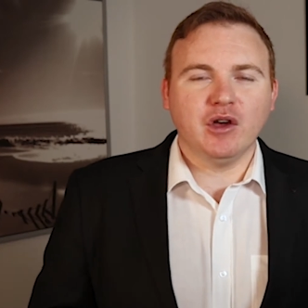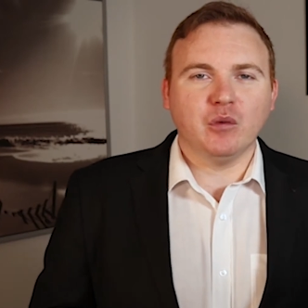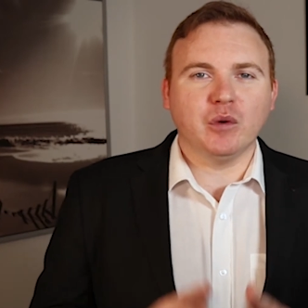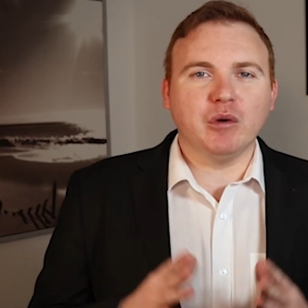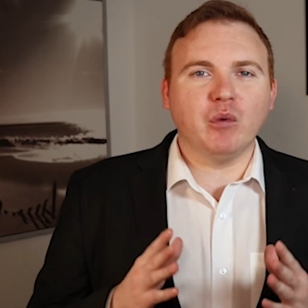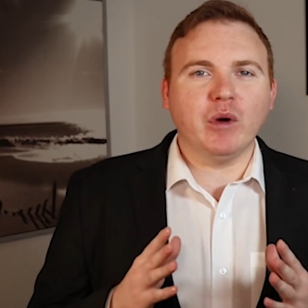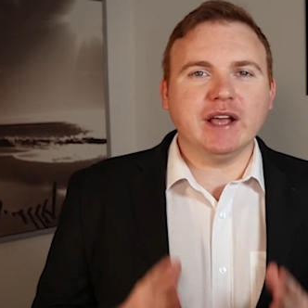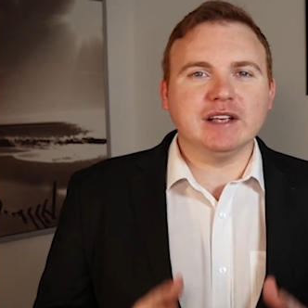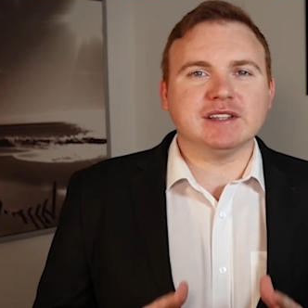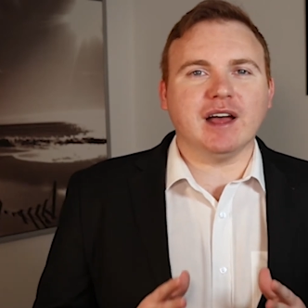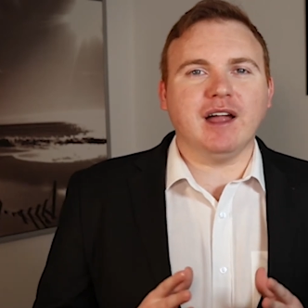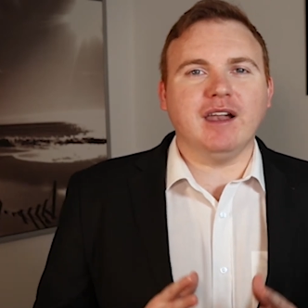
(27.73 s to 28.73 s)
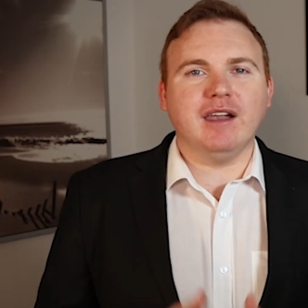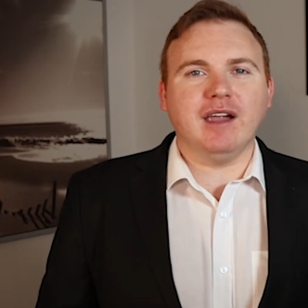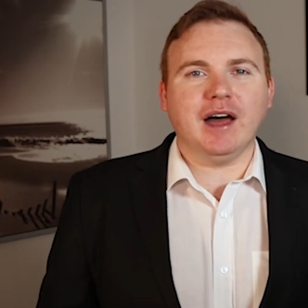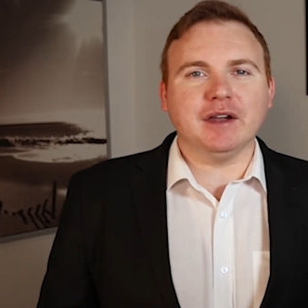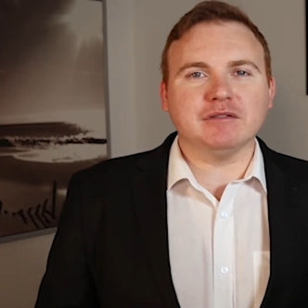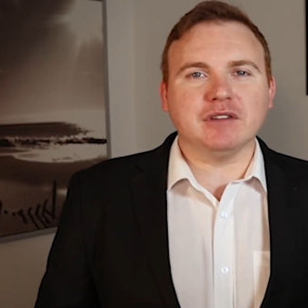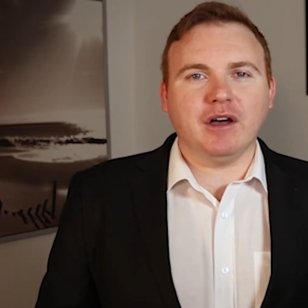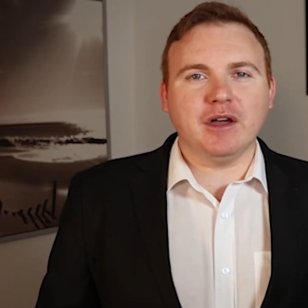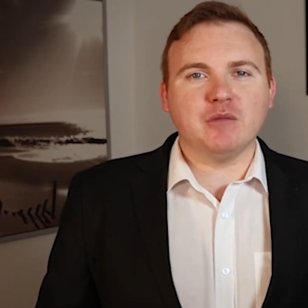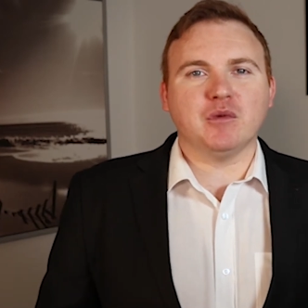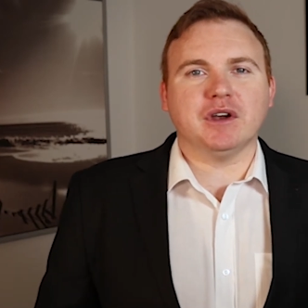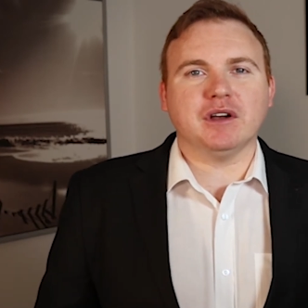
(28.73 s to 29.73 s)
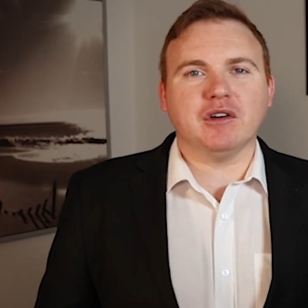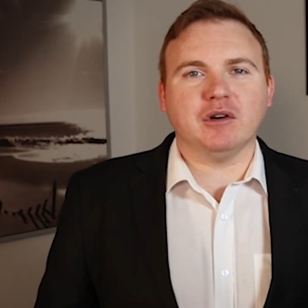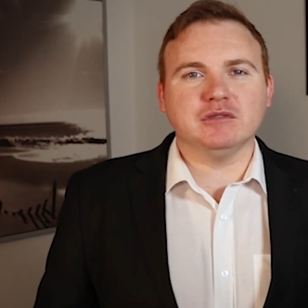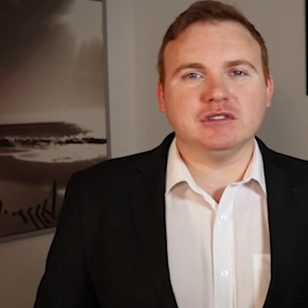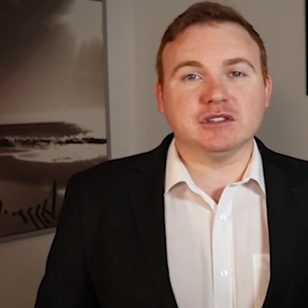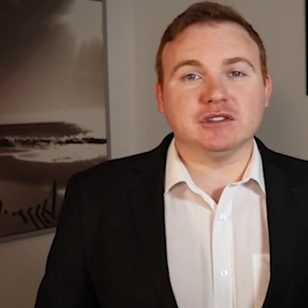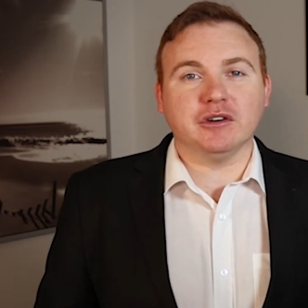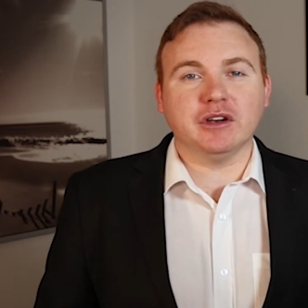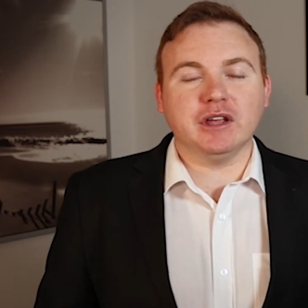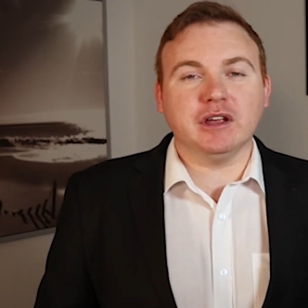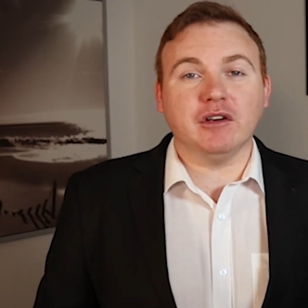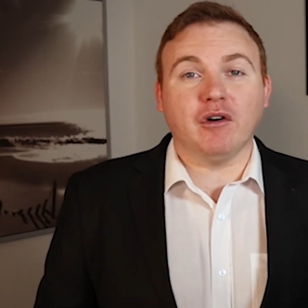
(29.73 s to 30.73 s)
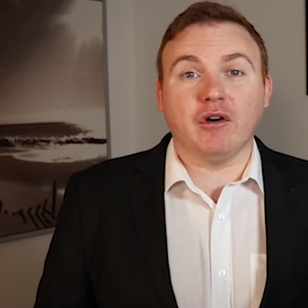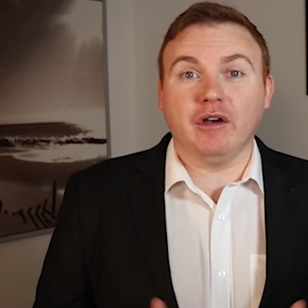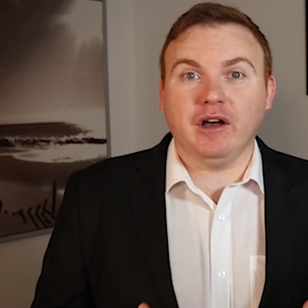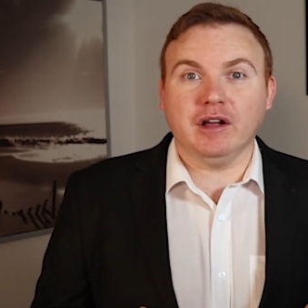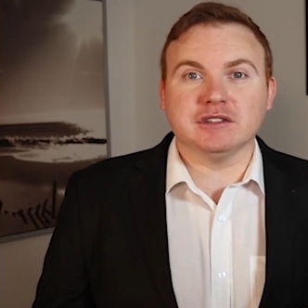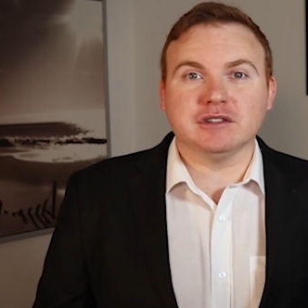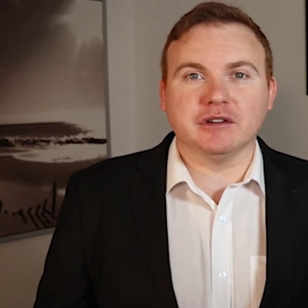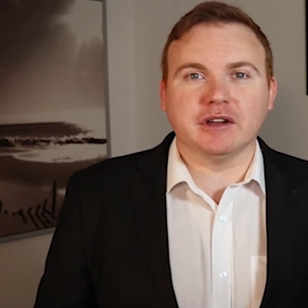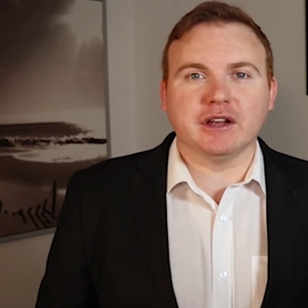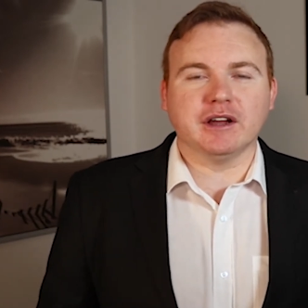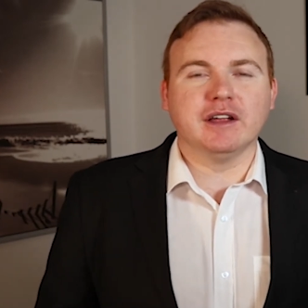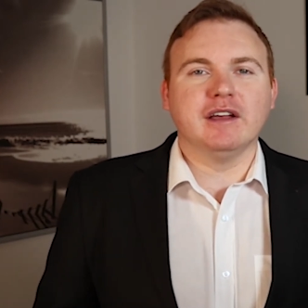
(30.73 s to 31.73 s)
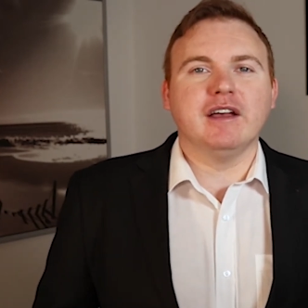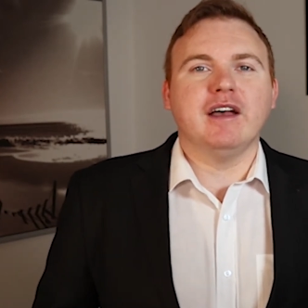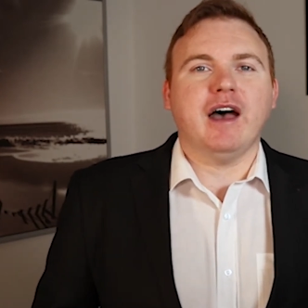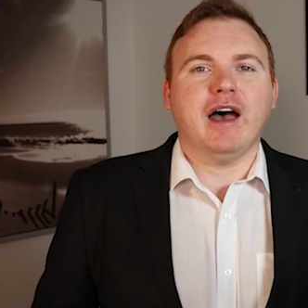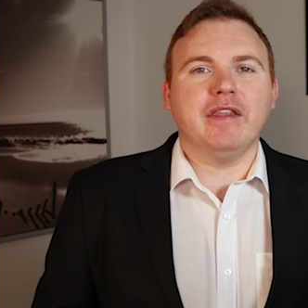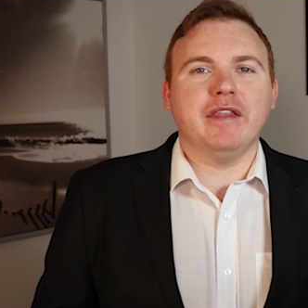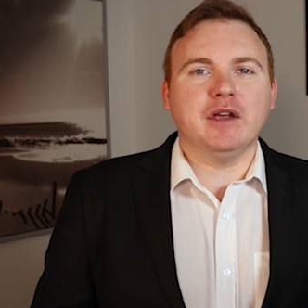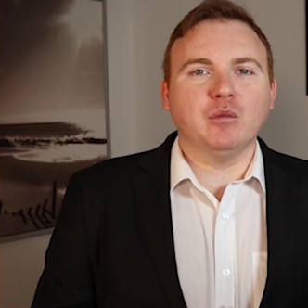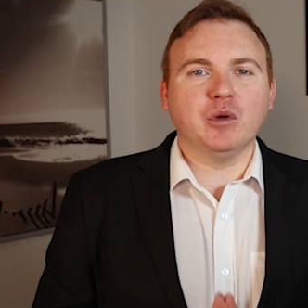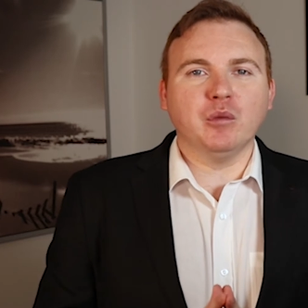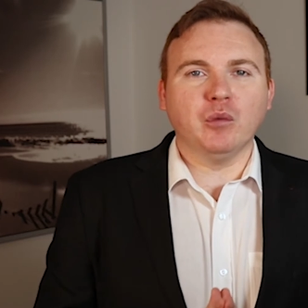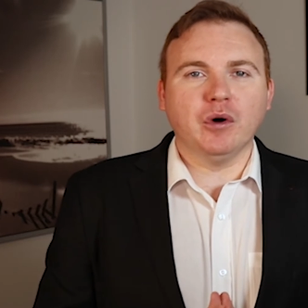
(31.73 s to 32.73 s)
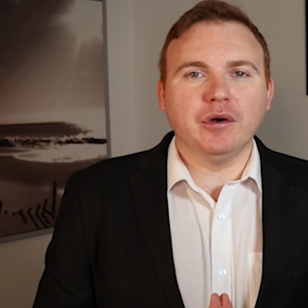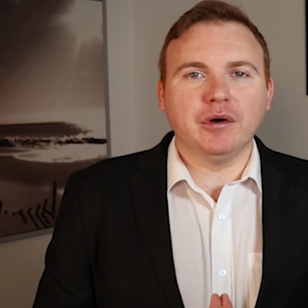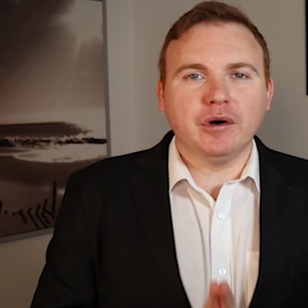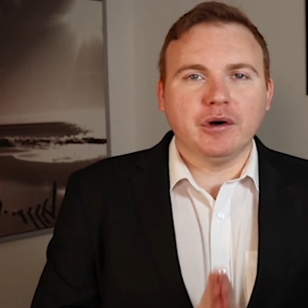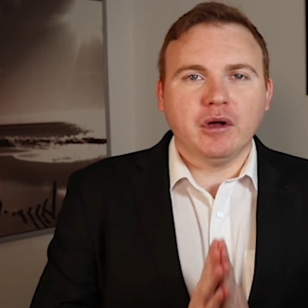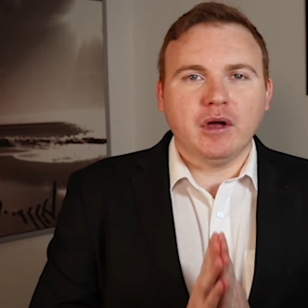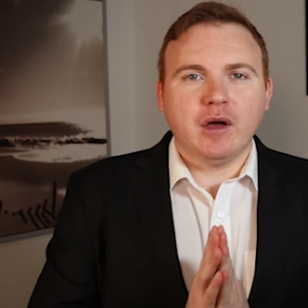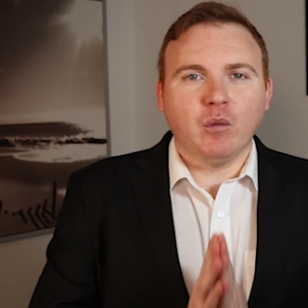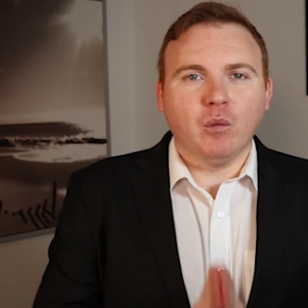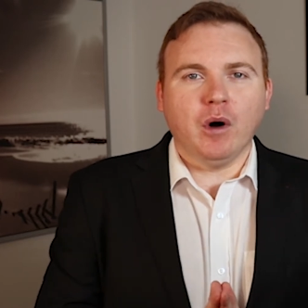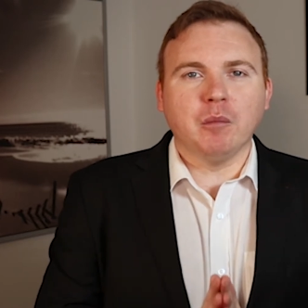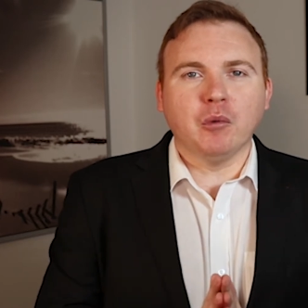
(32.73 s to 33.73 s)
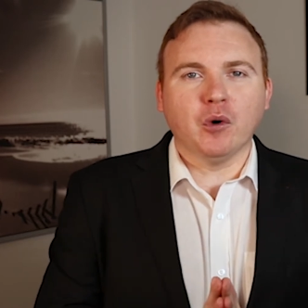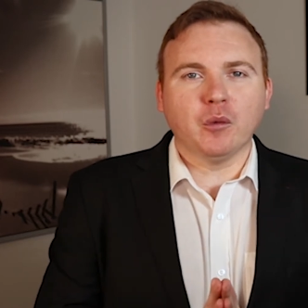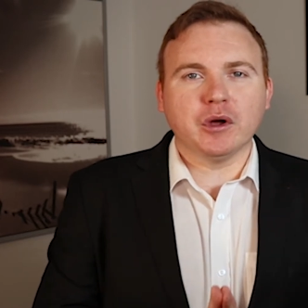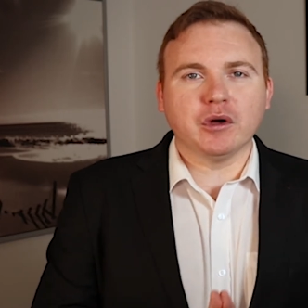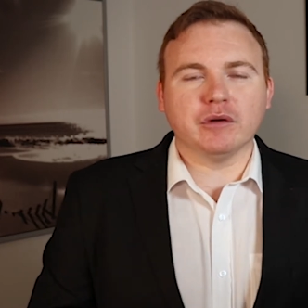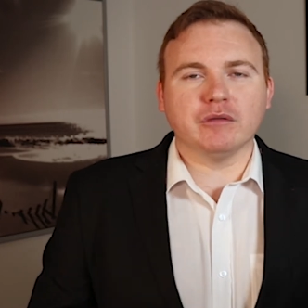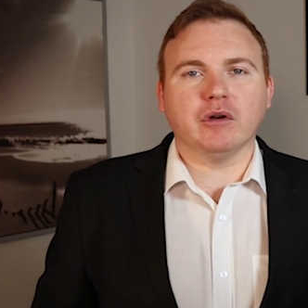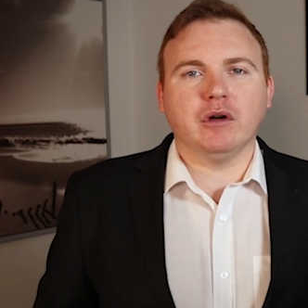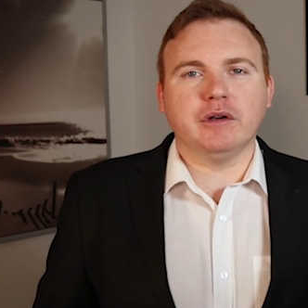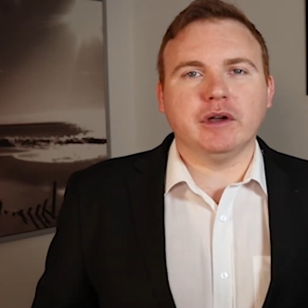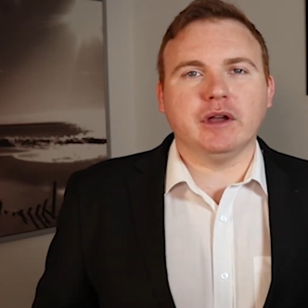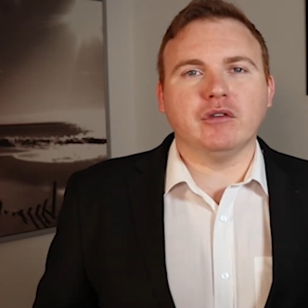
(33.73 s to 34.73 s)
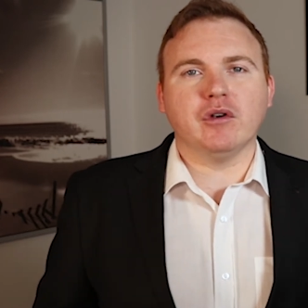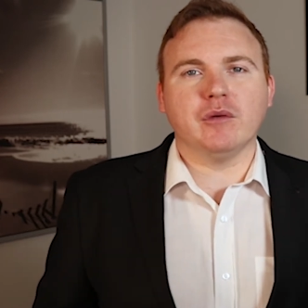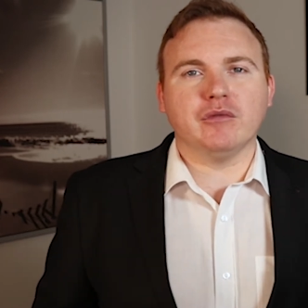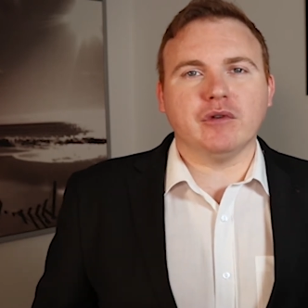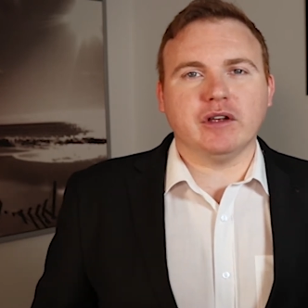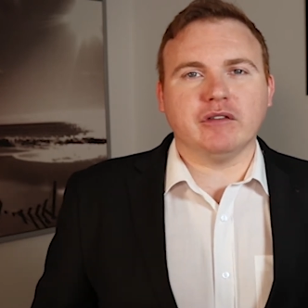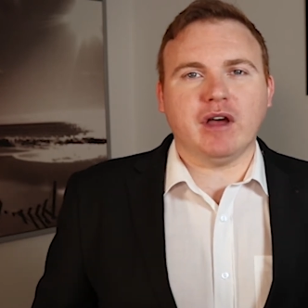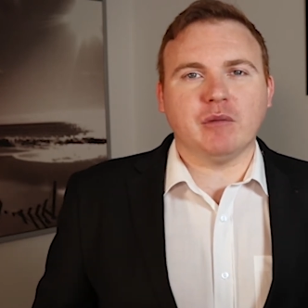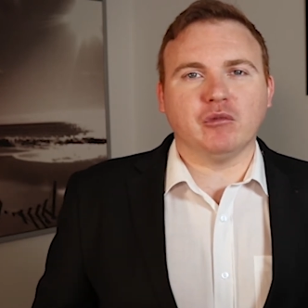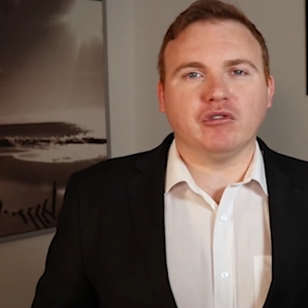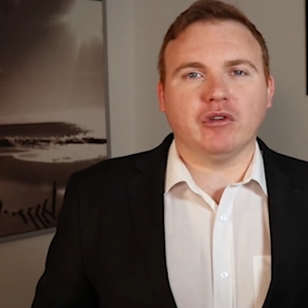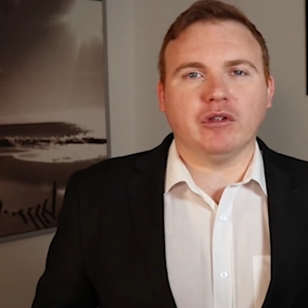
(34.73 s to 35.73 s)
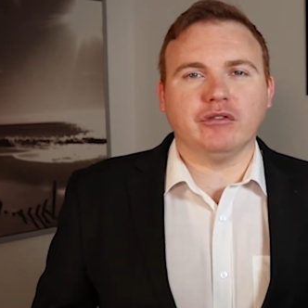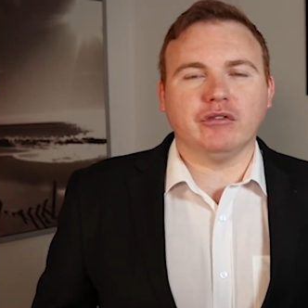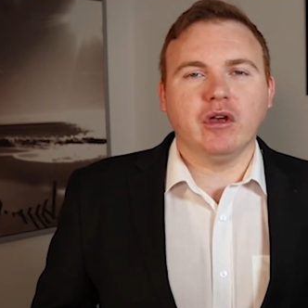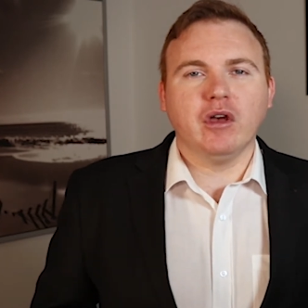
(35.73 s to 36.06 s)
We waste a lot of time when it comes to studying or not studying, and then we wonder what more we could have done in terms of our exam results.